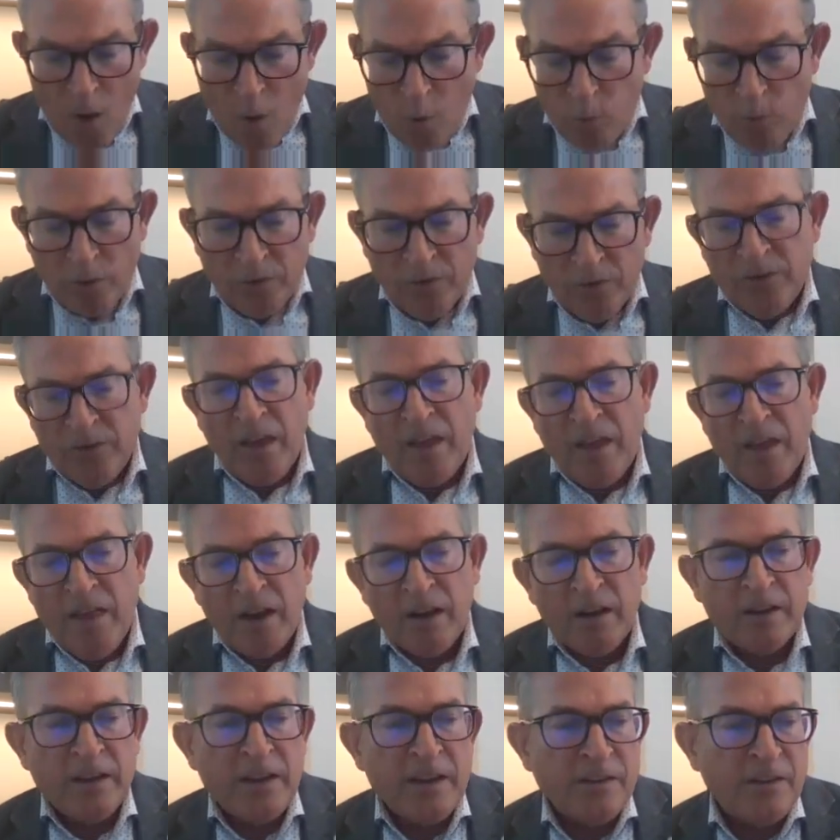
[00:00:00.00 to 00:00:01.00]
I was going to say
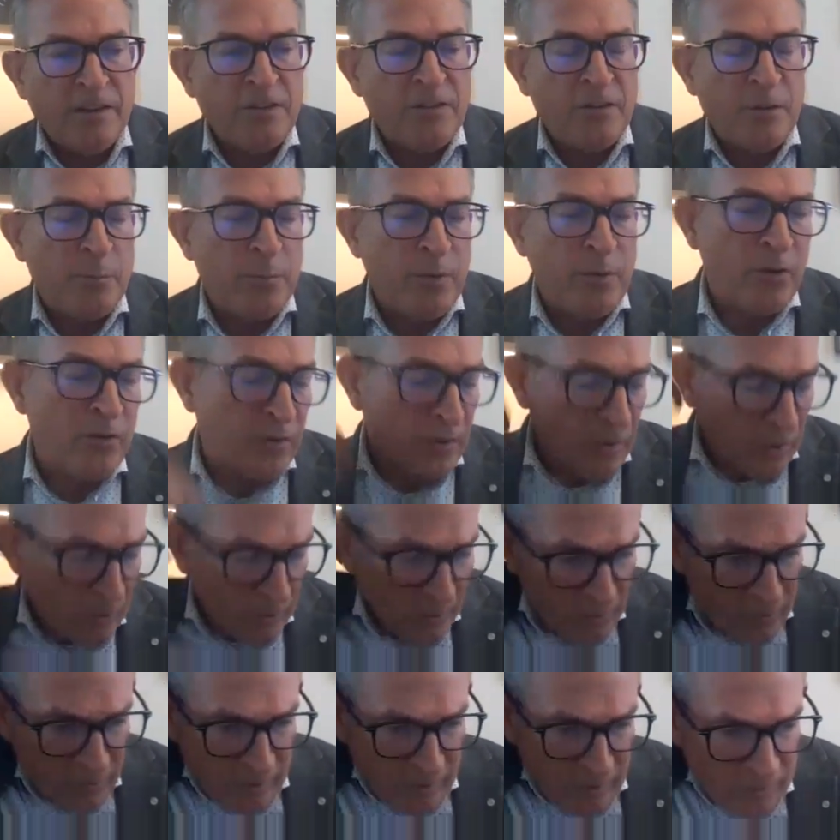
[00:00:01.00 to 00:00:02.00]
that'll lead to some personal
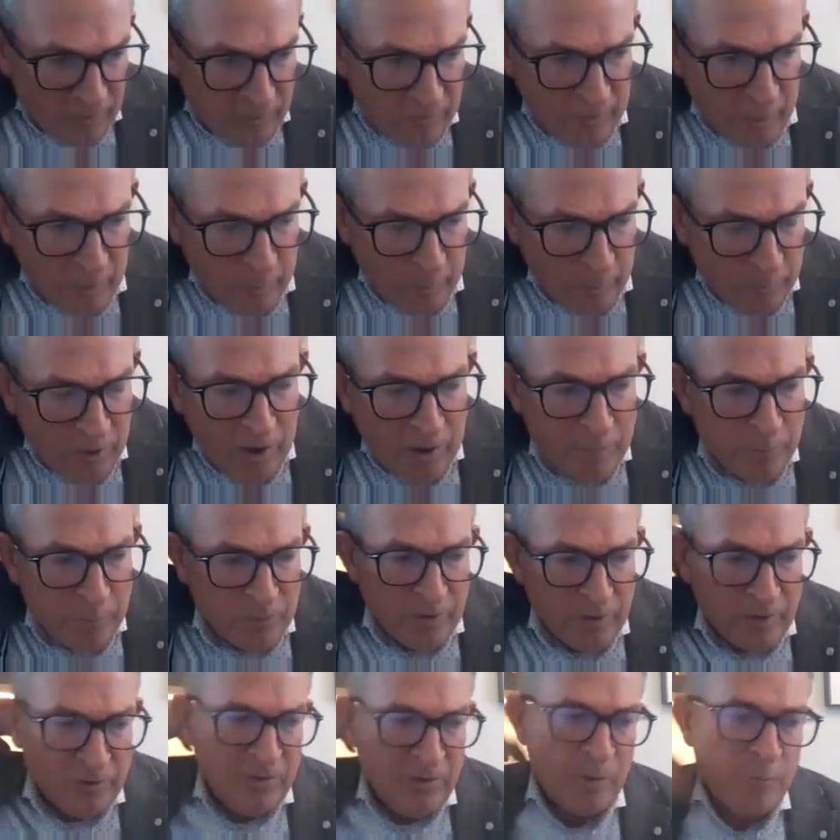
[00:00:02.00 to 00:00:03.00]
decisions sometimes.
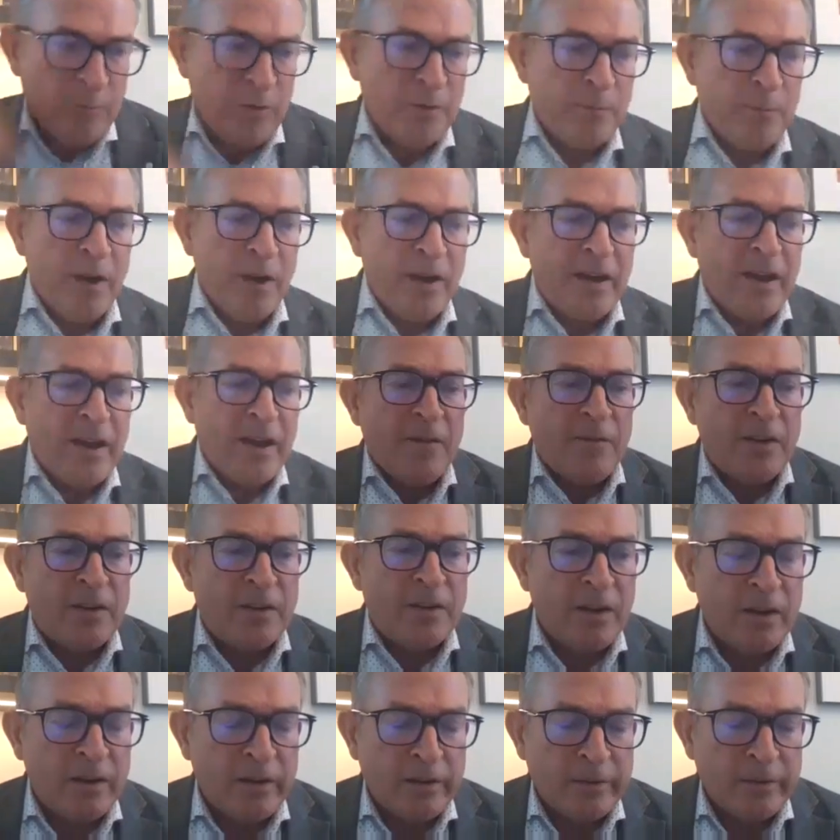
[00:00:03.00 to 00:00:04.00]
Like someone might have
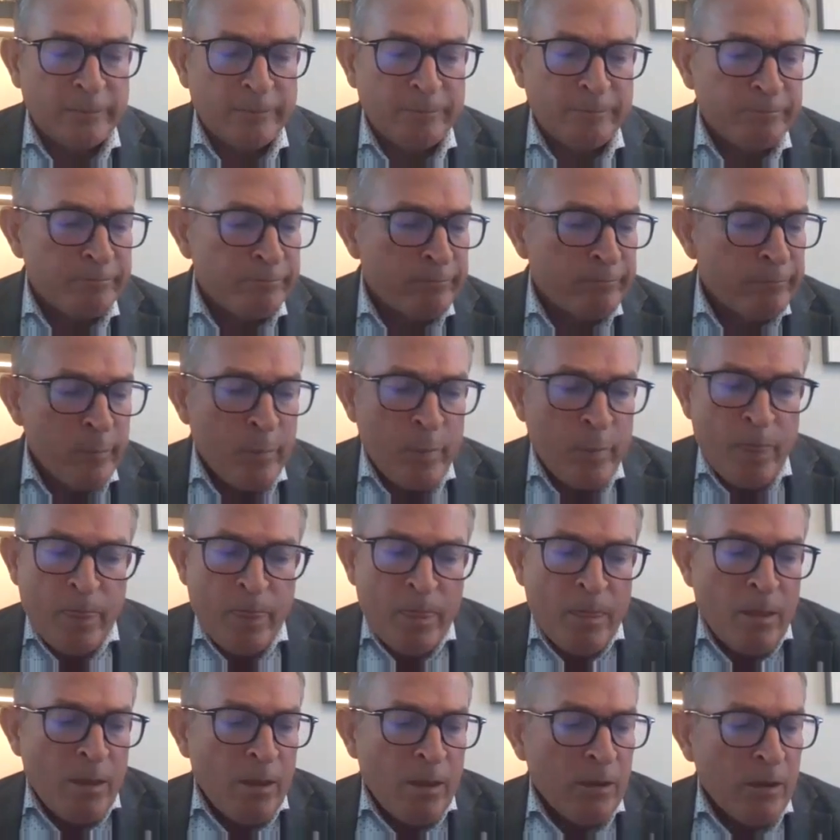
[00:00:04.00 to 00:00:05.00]

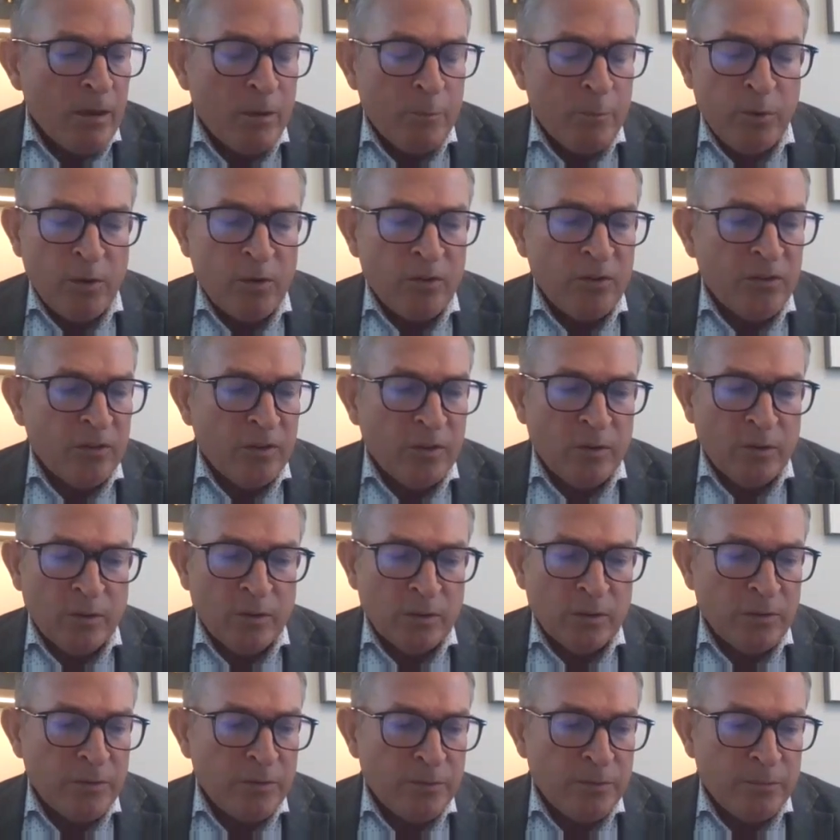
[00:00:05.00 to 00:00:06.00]
a
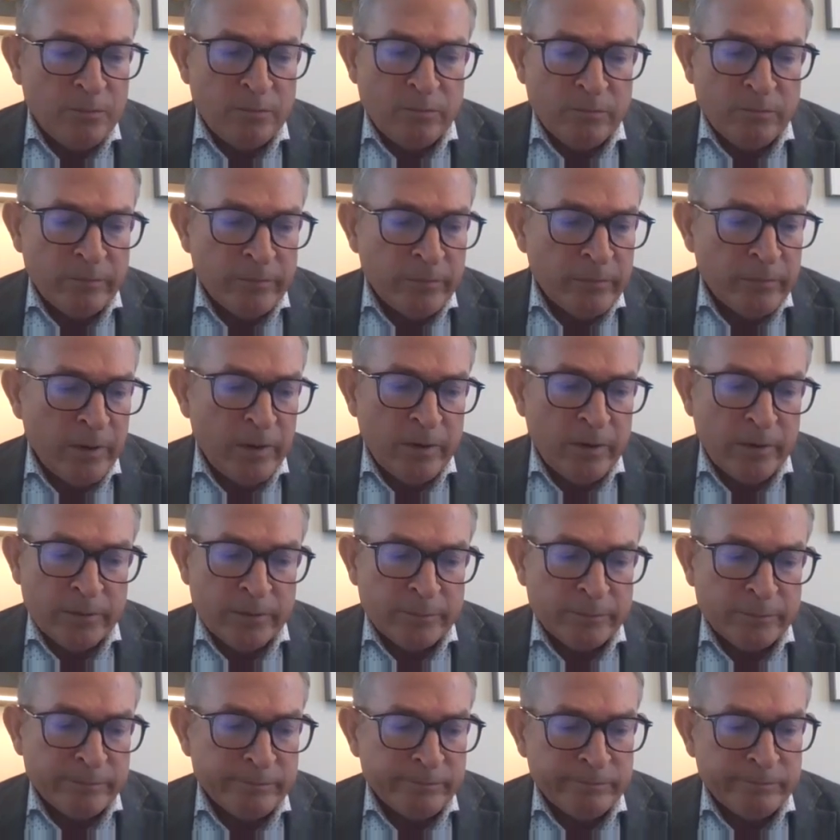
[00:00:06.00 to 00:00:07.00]
personal
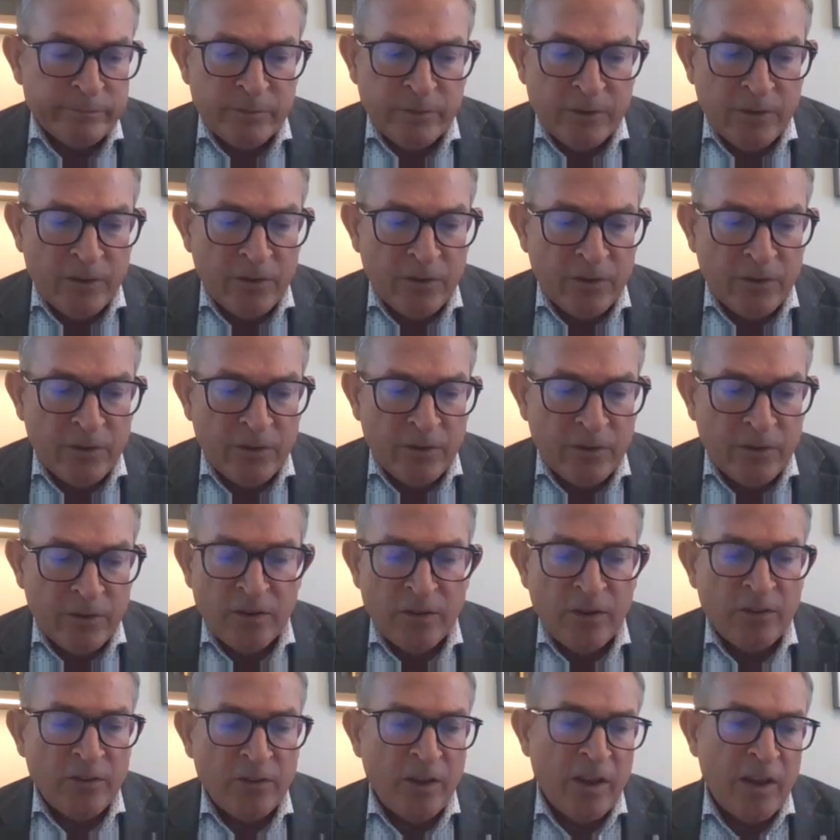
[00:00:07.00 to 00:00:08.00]
decision
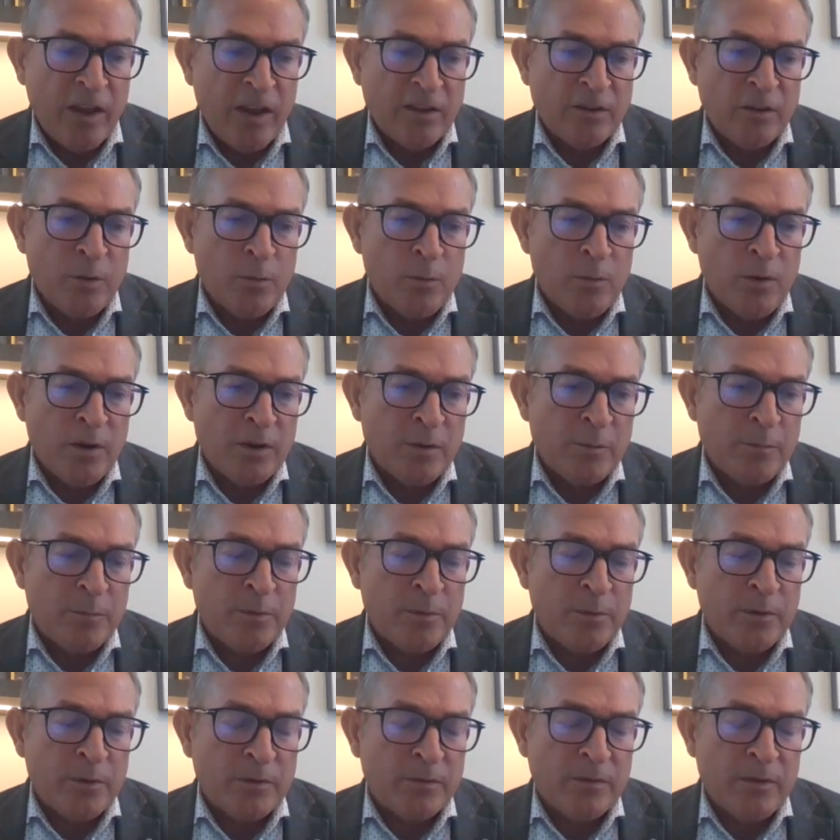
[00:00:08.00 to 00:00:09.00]
to say, I don't want
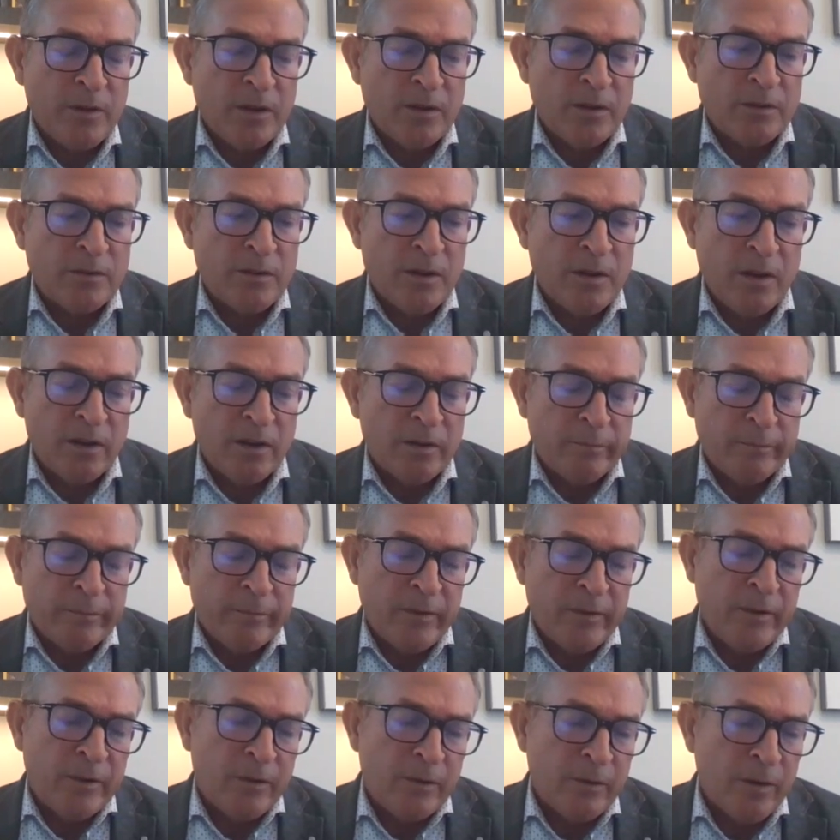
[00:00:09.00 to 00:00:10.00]
to,
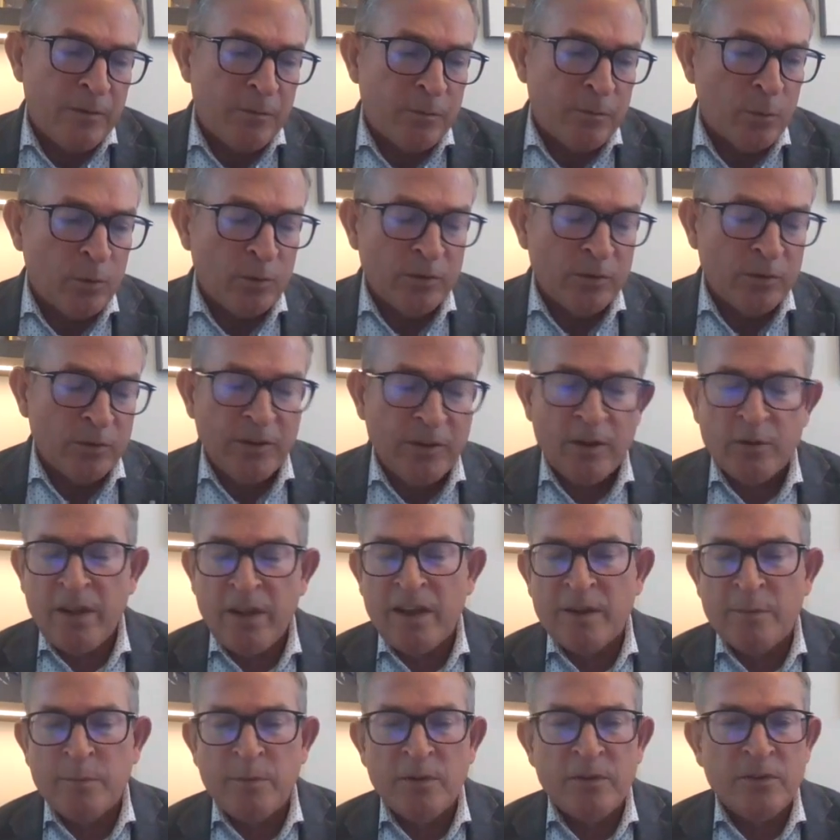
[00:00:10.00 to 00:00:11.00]
I've ruled out
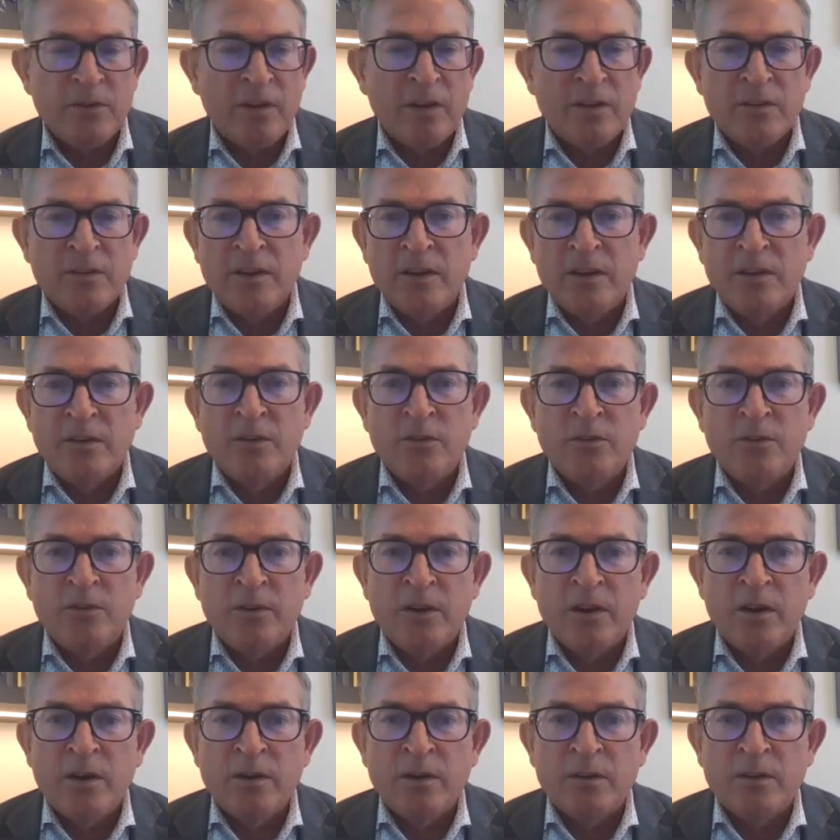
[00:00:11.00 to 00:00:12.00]
cannabis as an
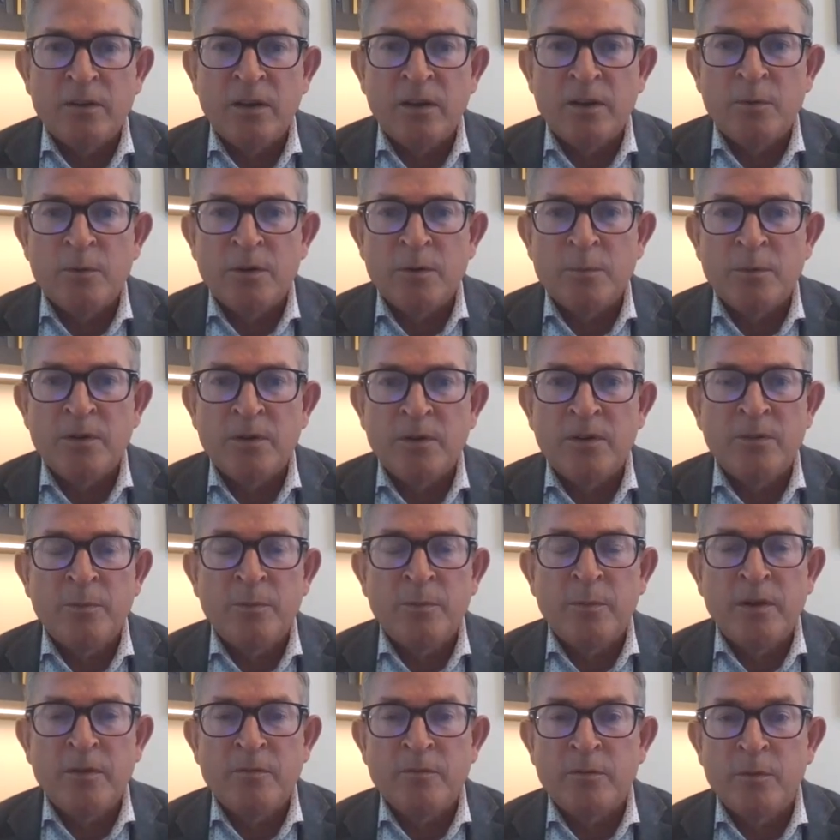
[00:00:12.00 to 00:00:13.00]
industry I want to
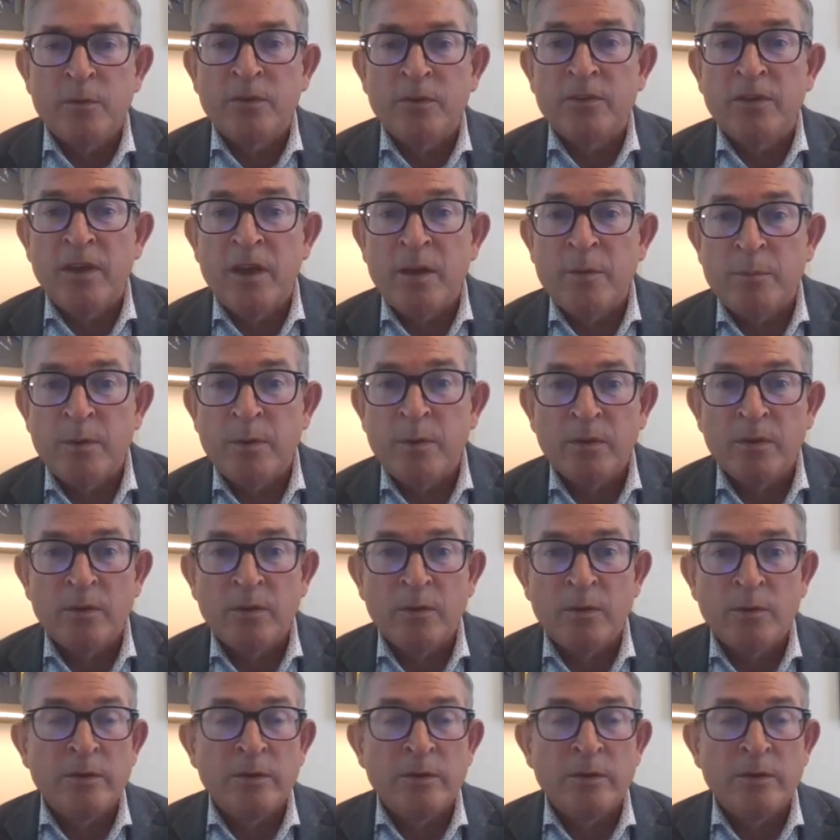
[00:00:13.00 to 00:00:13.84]
participate in, for example,